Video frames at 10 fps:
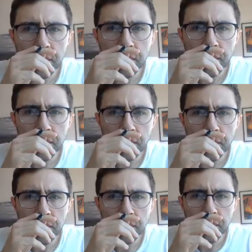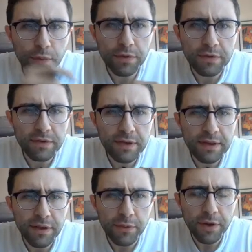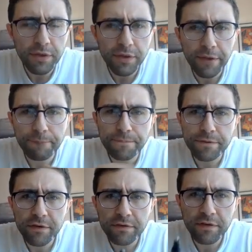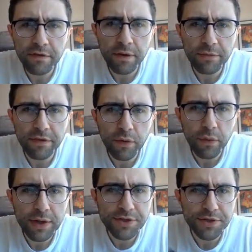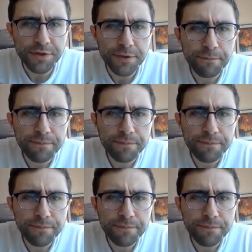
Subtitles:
So that's what we're dealing with. Just in terms of the question,